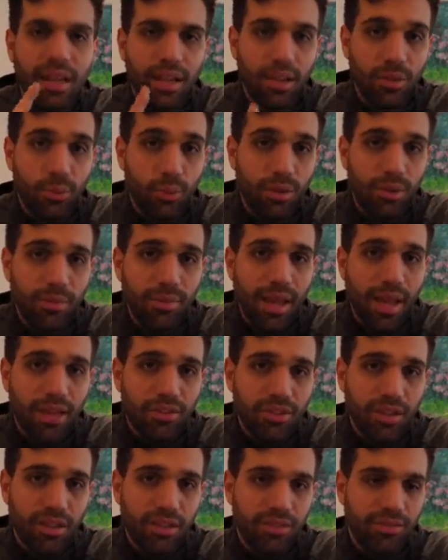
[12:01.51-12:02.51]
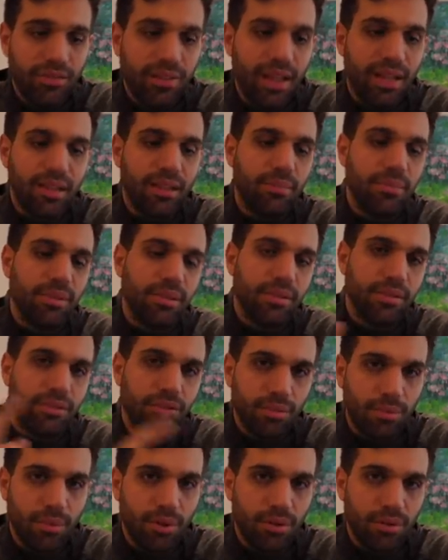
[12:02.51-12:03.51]
It will be actually available
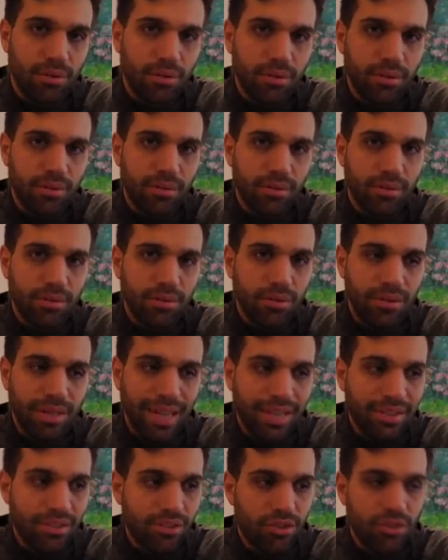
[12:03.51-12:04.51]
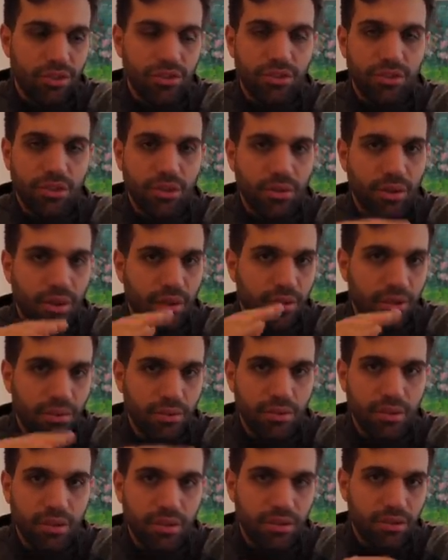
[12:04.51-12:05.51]
tomorrow. Today is just going
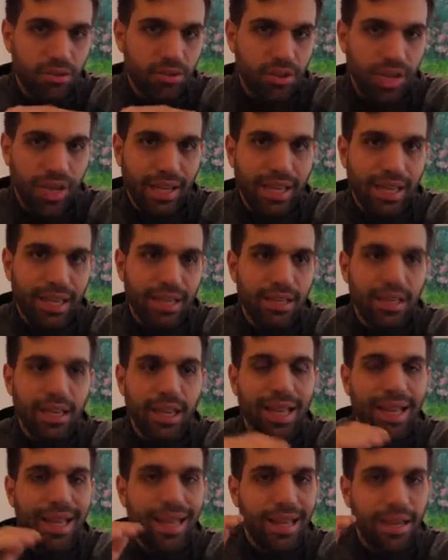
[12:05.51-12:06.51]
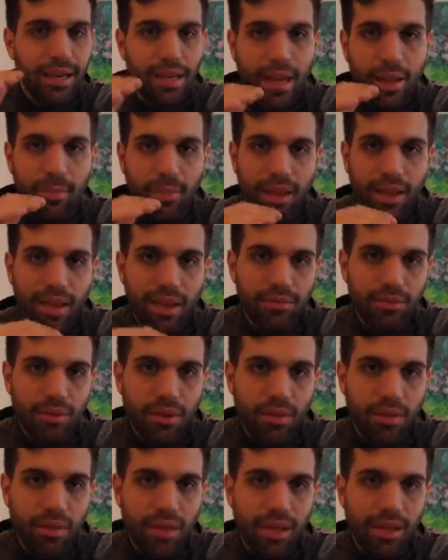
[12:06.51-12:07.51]
through it, checking it, naming
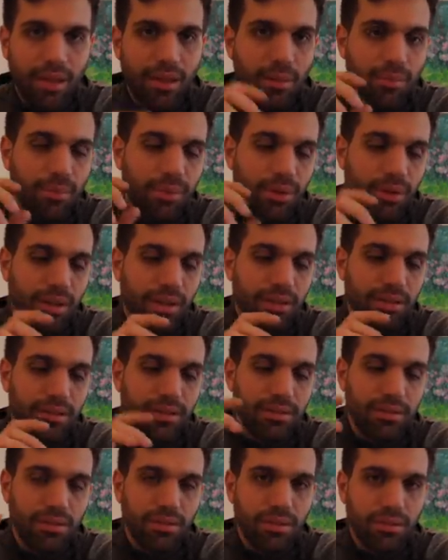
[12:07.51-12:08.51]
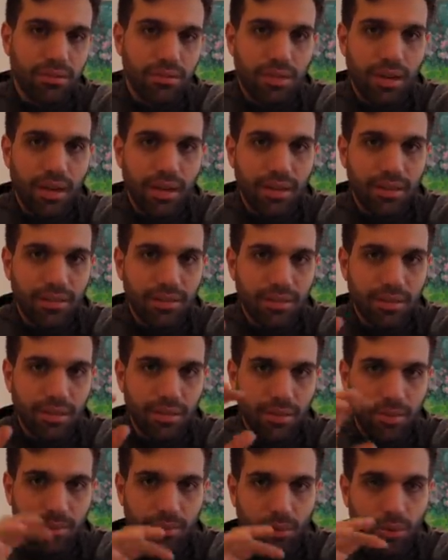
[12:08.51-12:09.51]
everything and putting it into the right
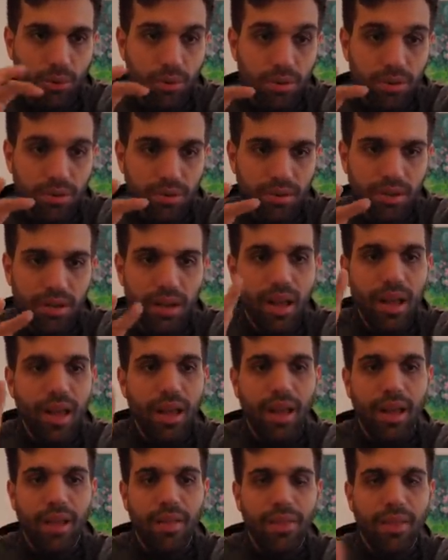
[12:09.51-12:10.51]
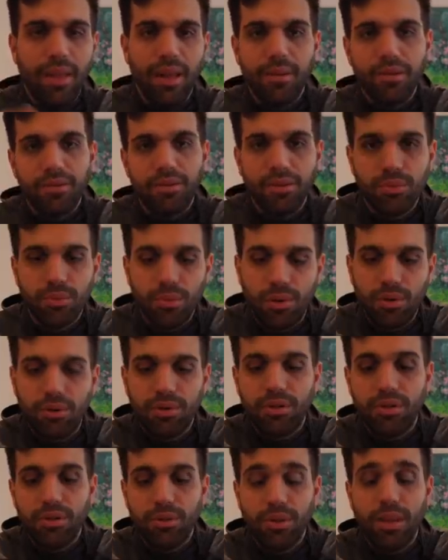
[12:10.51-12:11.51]
order. And then
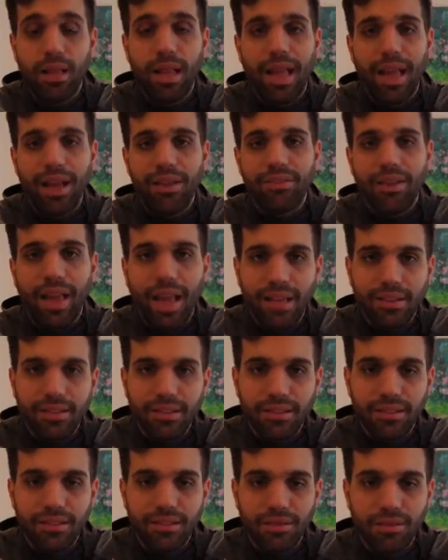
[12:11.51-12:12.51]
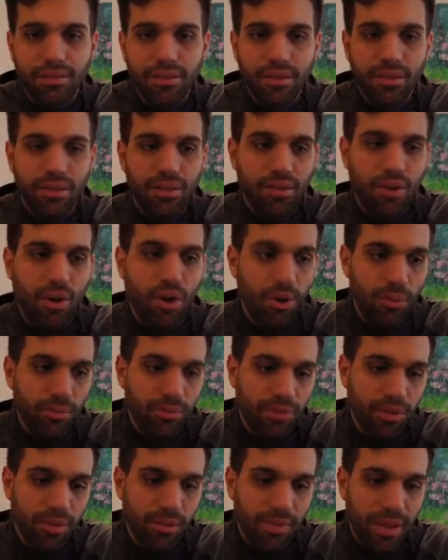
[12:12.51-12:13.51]
tomorrow you will have access to it and
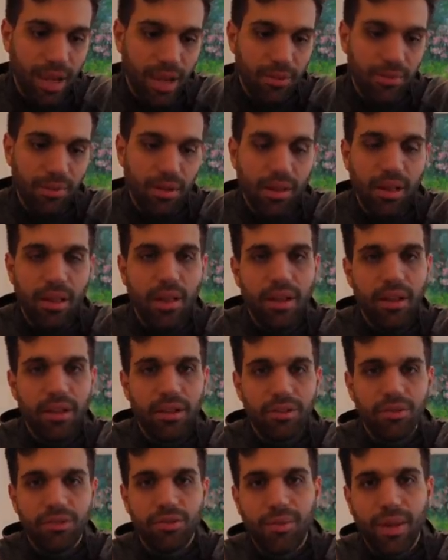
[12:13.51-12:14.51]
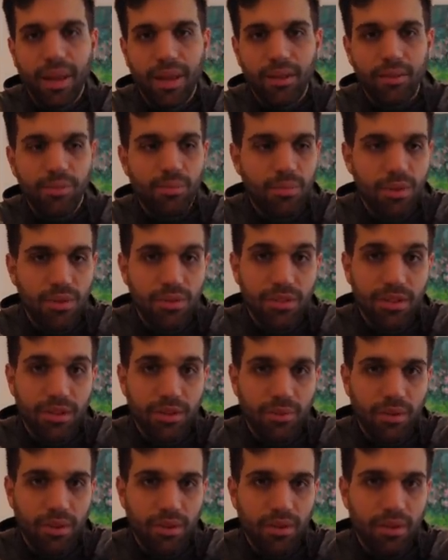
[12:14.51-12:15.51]
hopefully be able to make
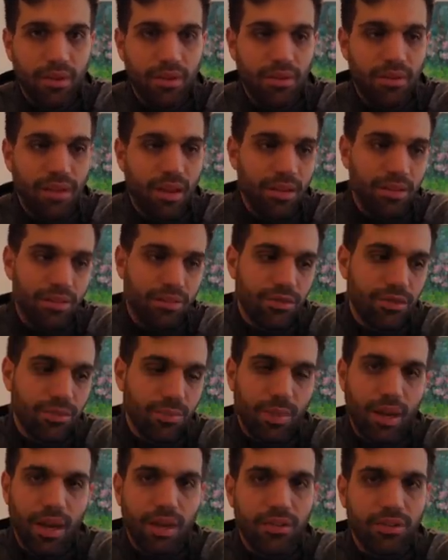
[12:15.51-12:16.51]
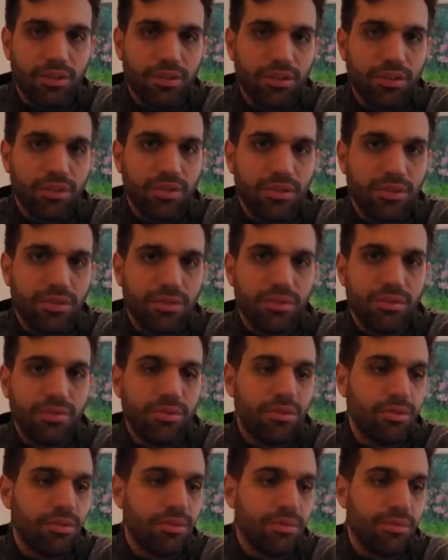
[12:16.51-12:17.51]
music with it that inspires you
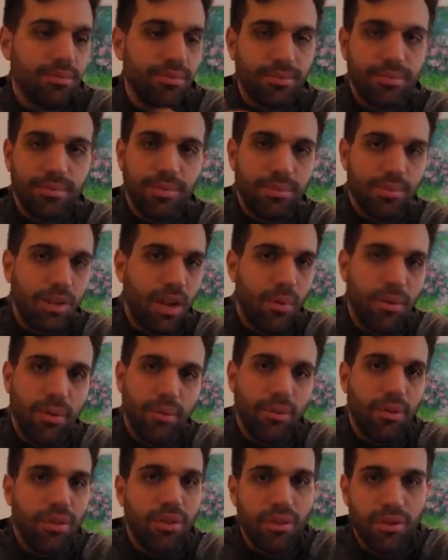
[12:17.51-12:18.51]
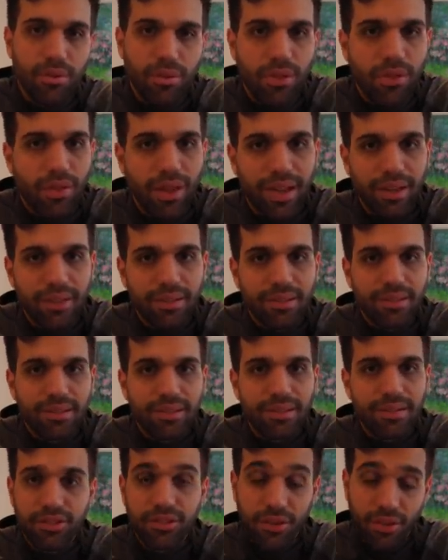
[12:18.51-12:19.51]
to come up with new
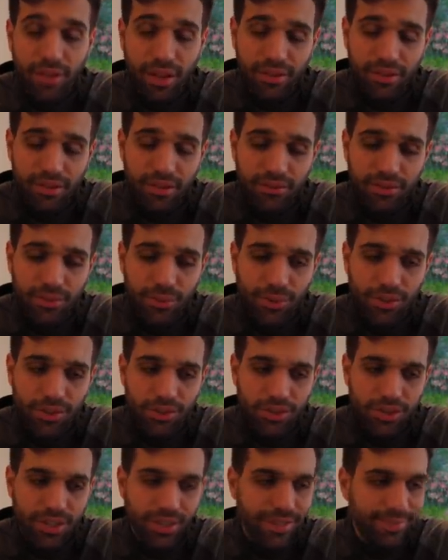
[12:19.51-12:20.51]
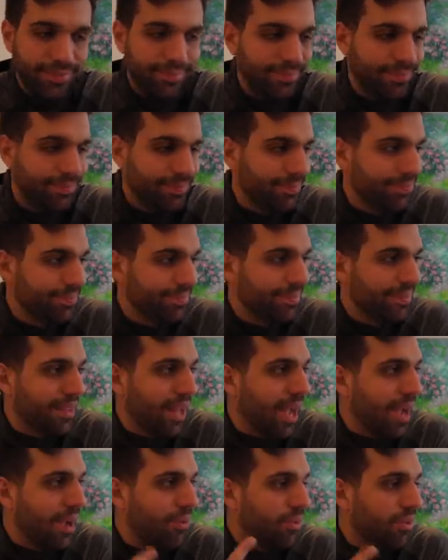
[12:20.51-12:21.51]
things. So thanks a lot for watching.
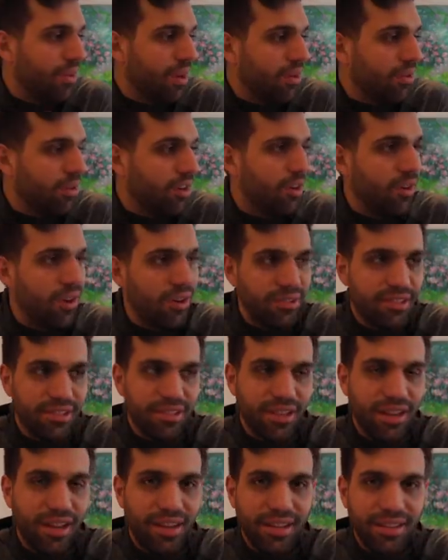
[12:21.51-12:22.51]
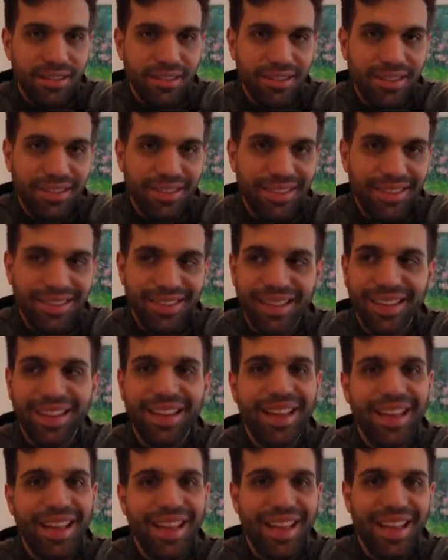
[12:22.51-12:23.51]
I will now go outside
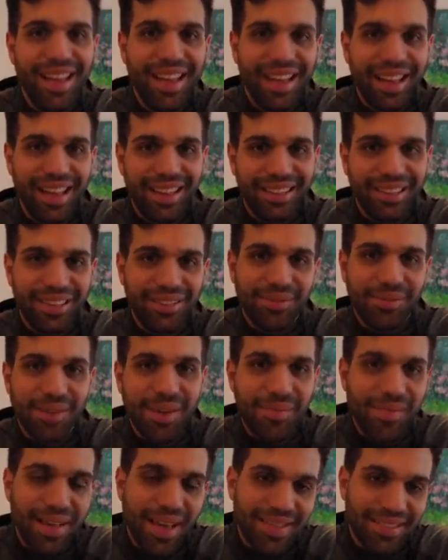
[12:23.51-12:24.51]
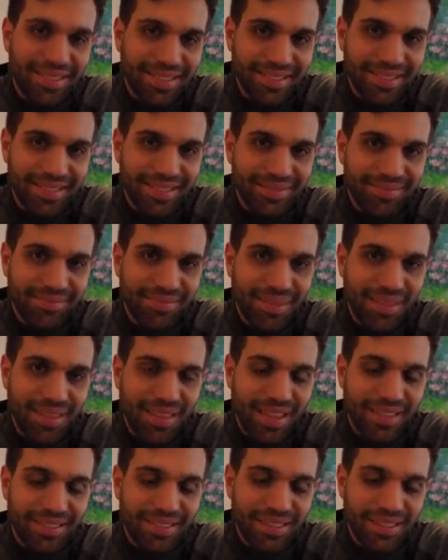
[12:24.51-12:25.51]
and give my best.
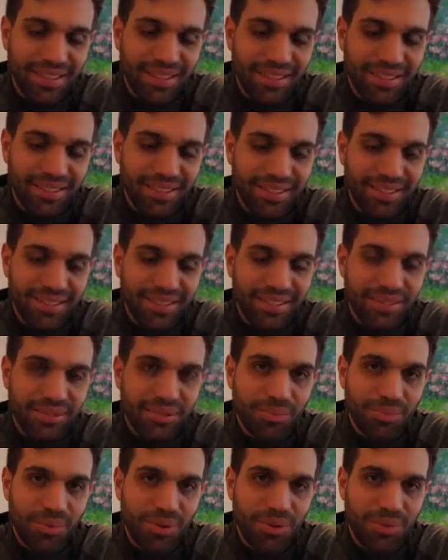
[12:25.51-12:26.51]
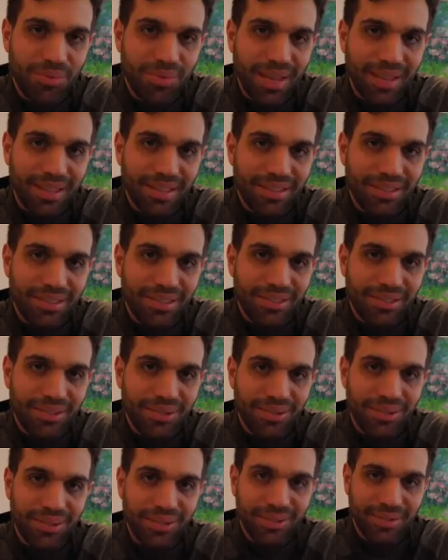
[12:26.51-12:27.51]
Thanks a lot. See you tomorrow back in the
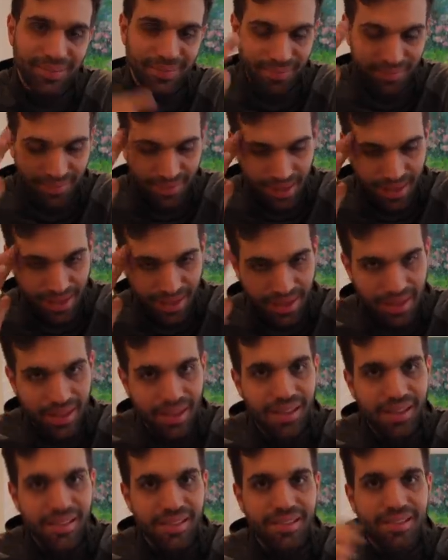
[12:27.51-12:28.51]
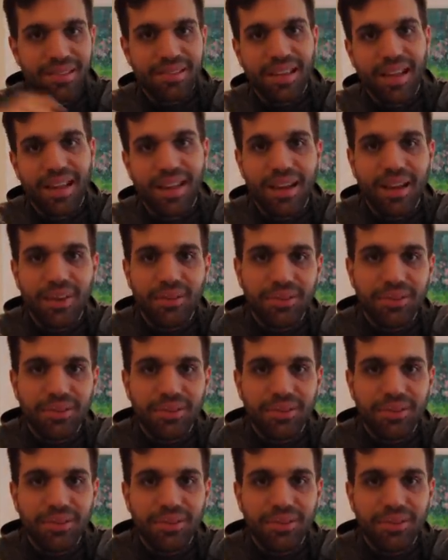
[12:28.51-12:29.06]
studio. Sine.